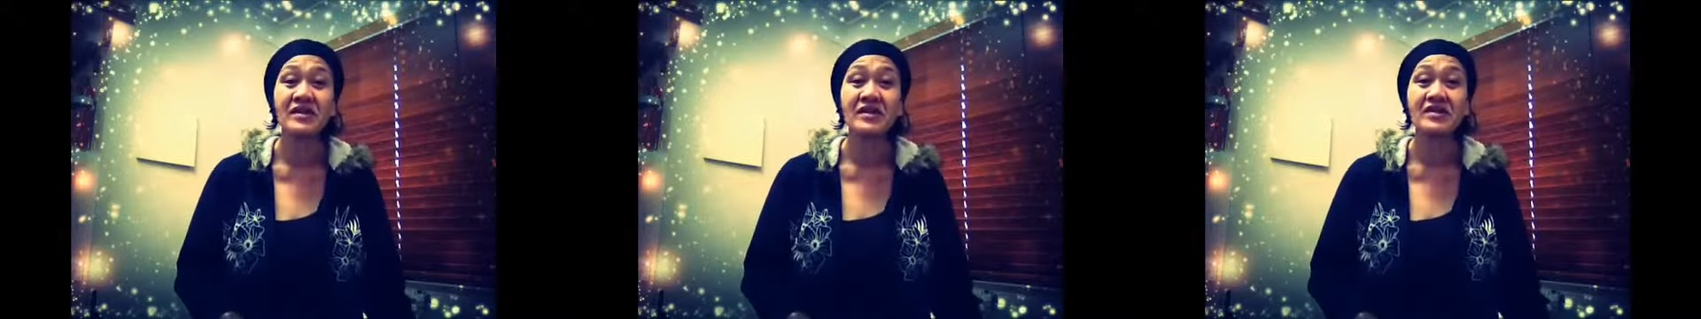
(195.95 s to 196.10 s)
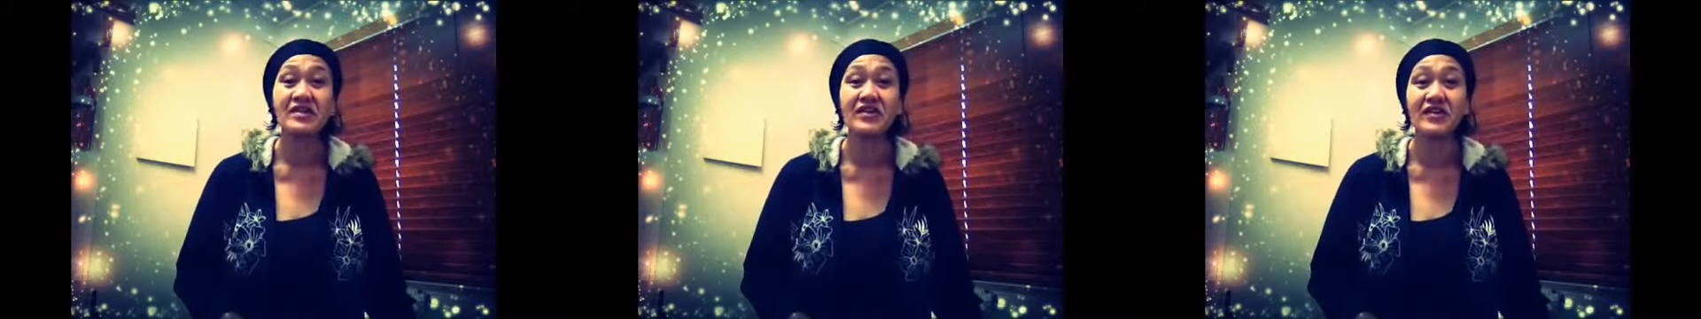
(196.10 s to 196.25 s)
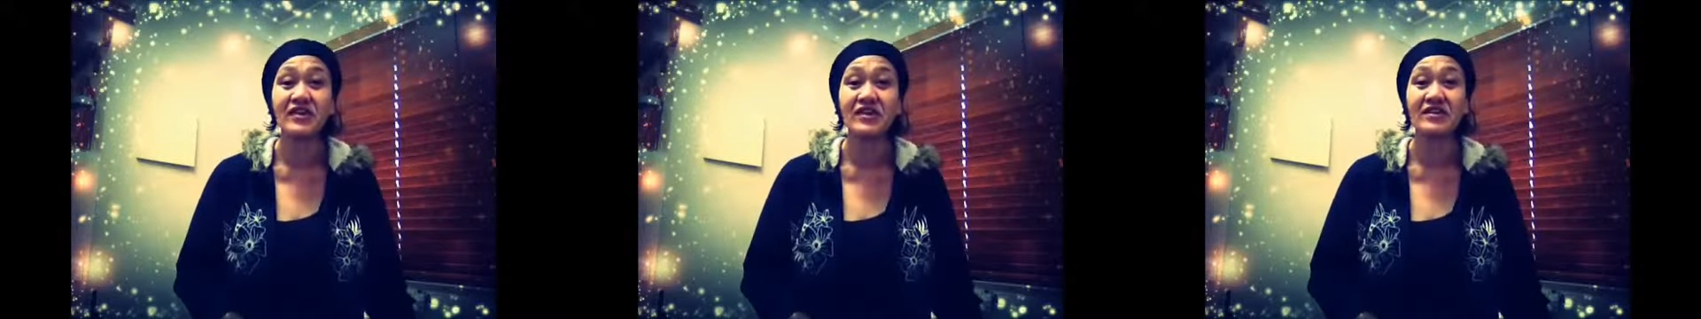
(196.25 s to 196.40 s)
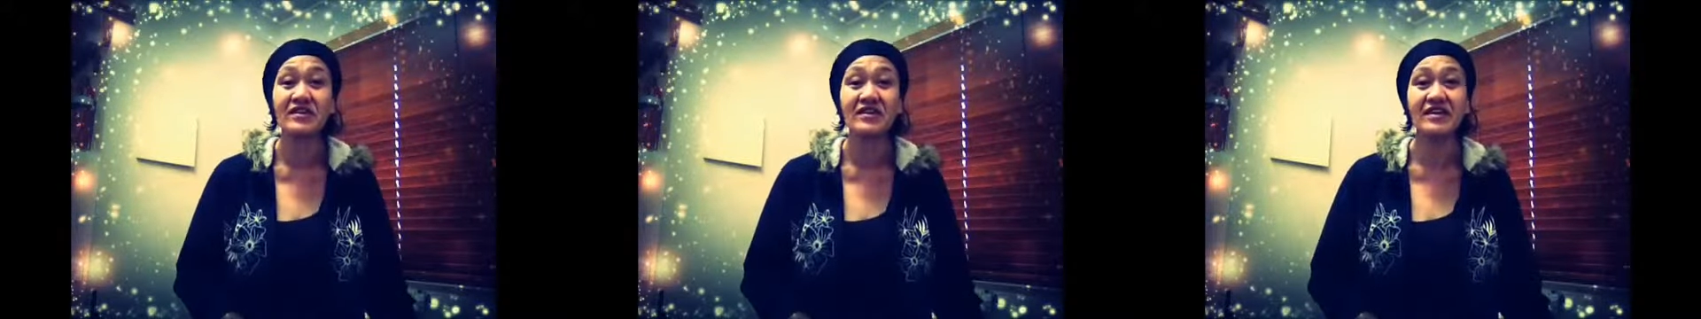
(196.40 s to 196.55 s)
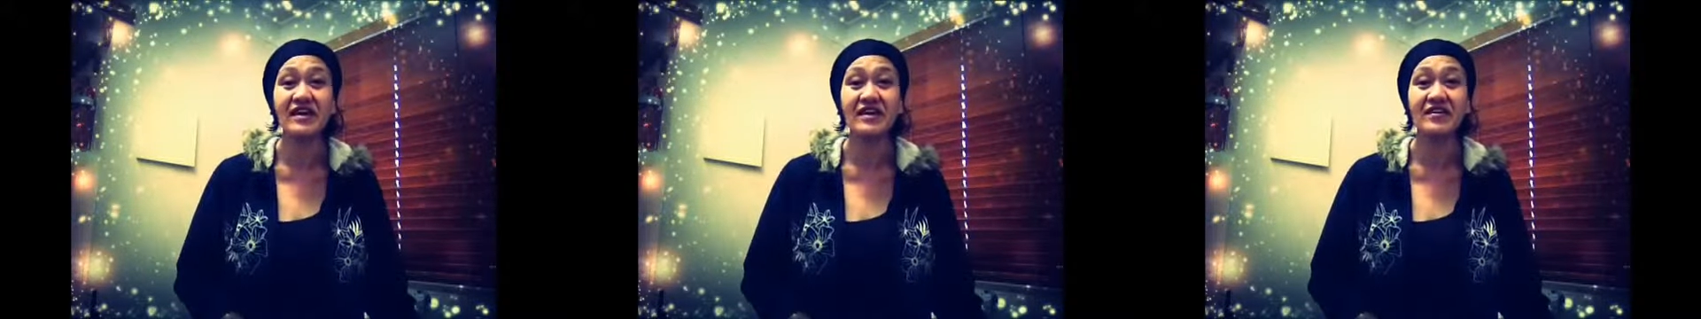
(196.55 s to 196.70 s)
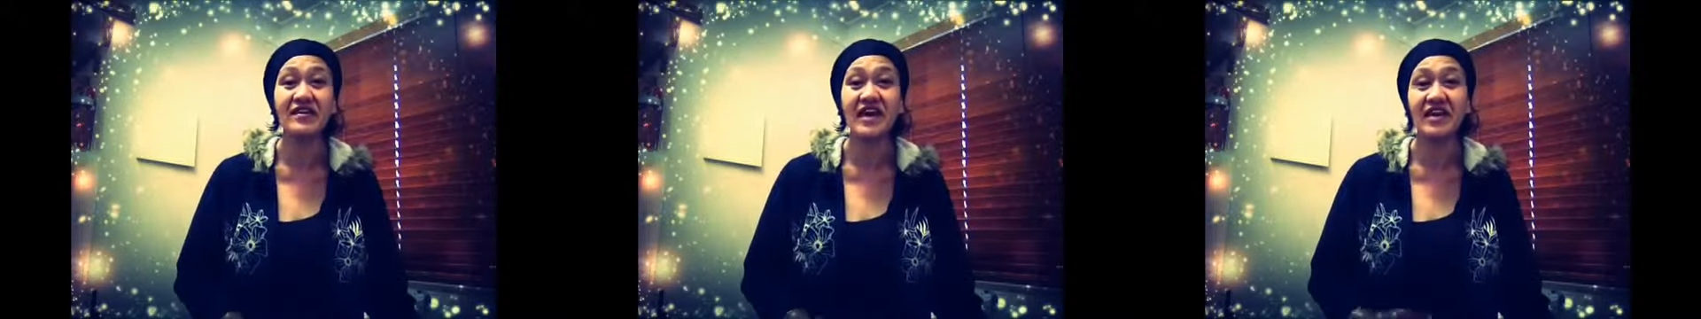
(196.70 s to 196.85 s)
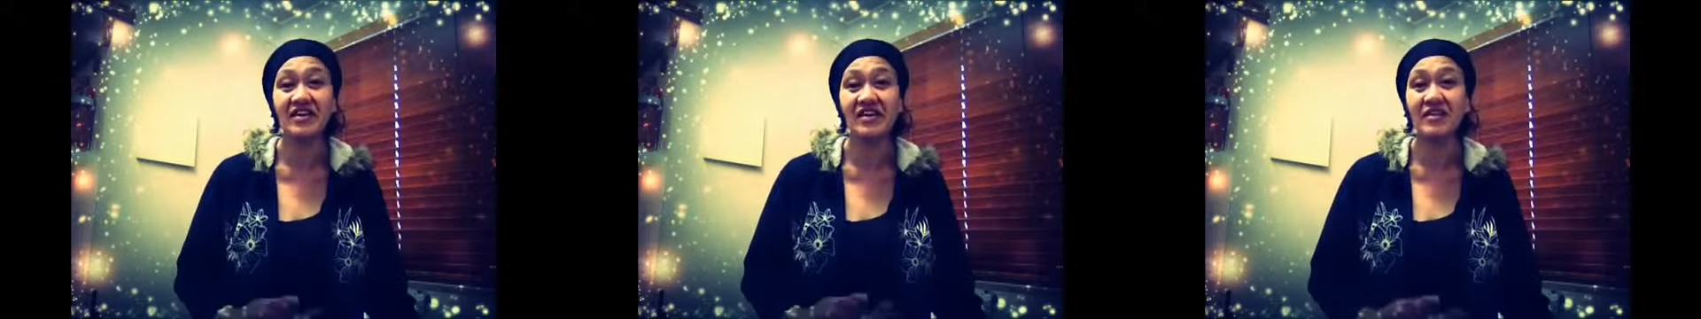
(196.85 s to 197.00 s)
Not only that,
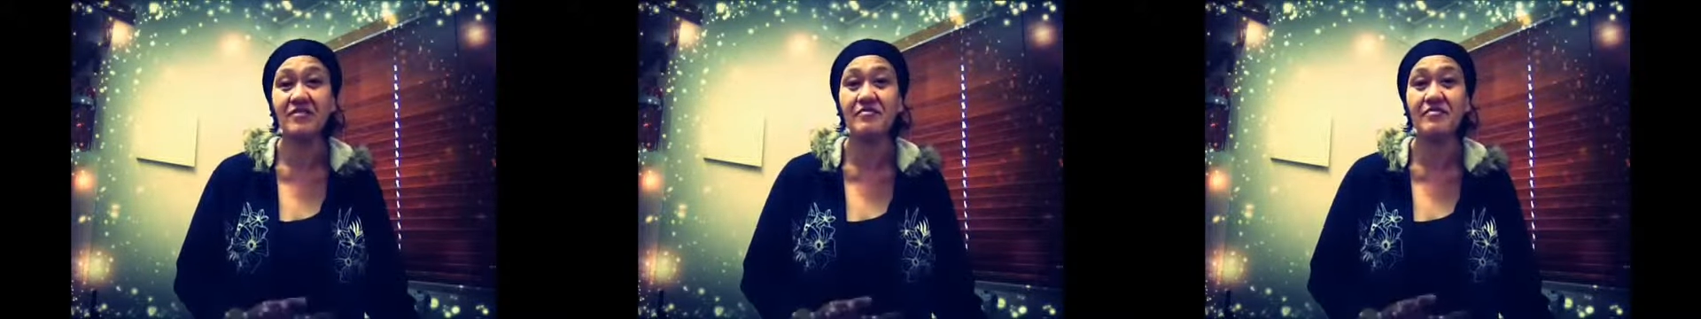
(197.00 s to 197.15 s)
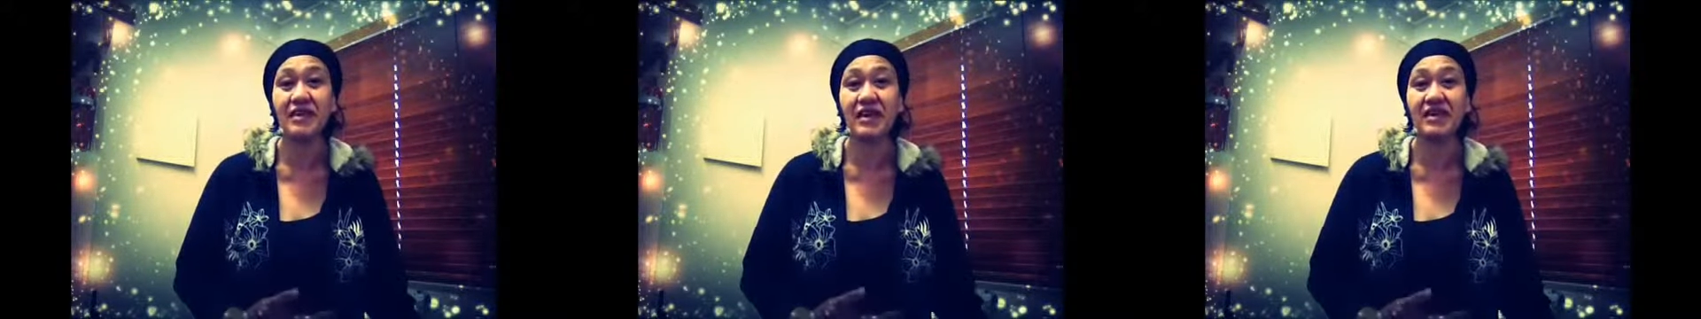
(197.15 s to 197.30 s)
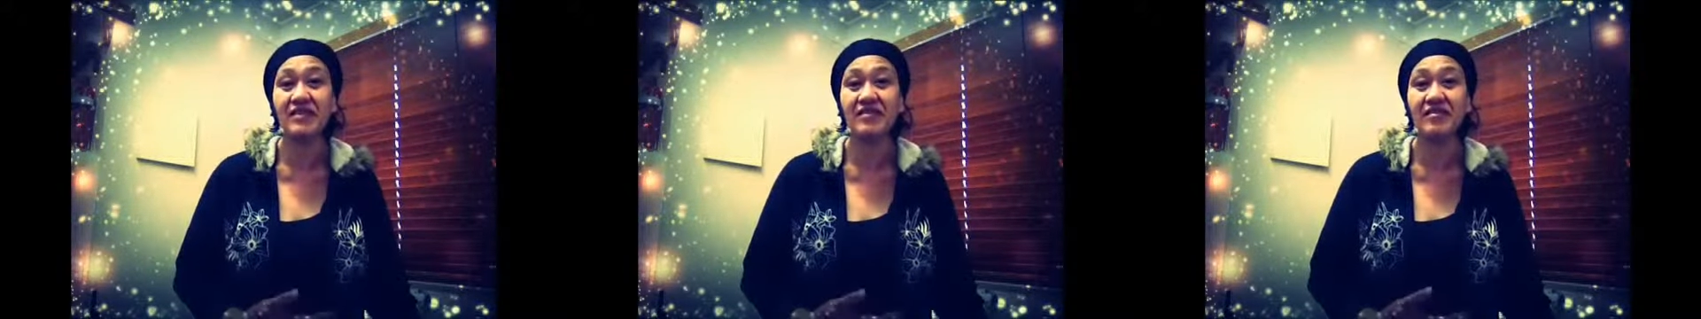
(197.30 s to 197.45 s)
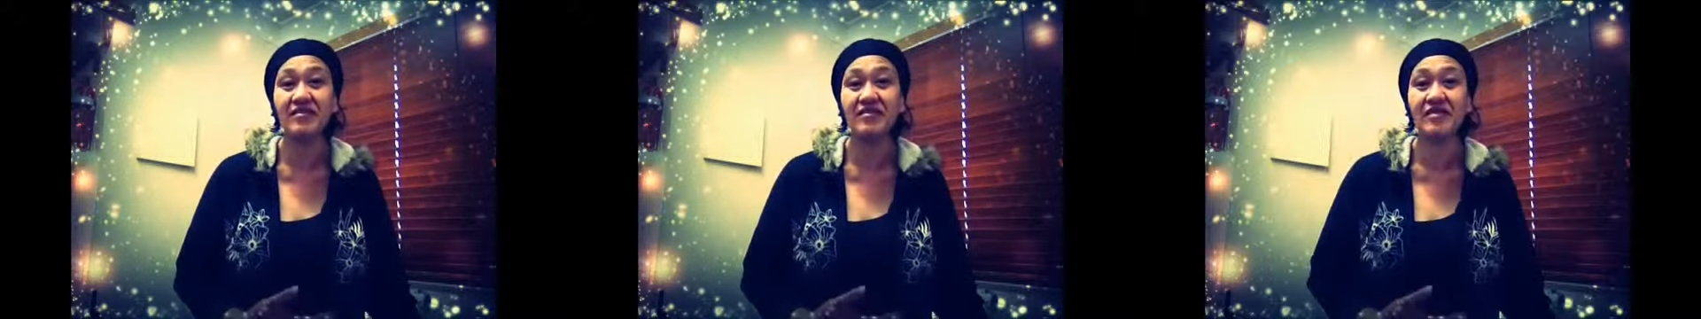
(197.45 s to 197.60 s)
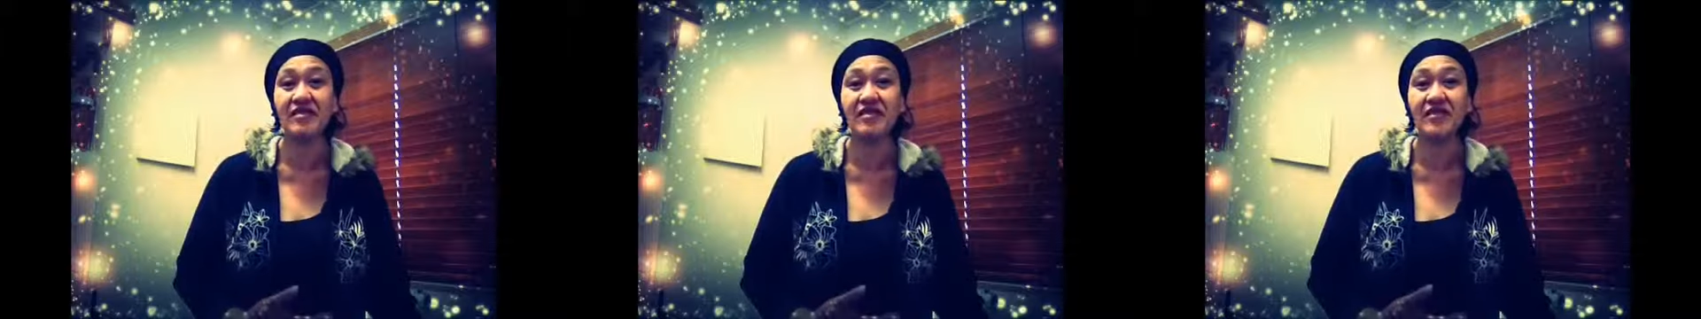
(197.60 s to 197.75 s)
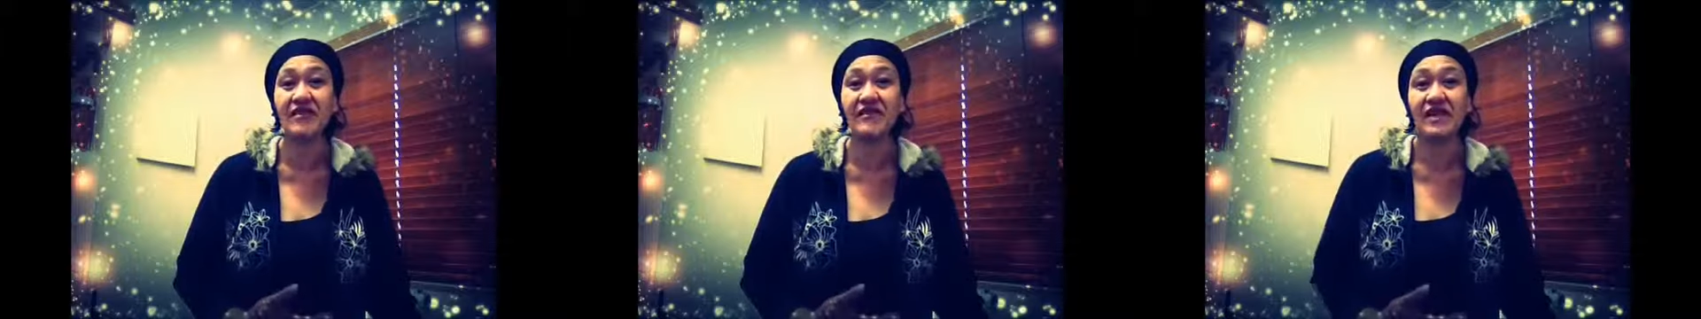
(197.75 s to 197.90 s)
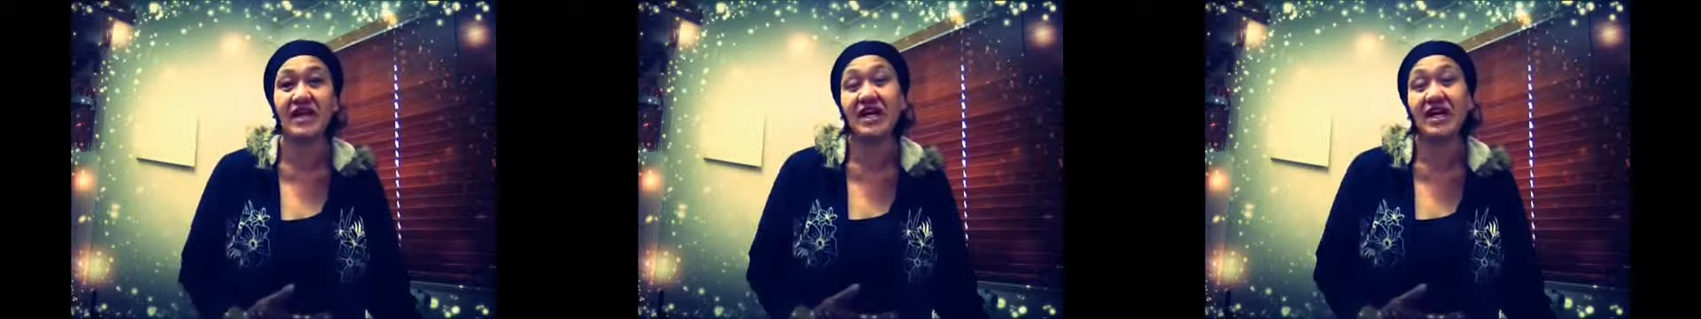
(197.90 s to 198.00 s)
they know being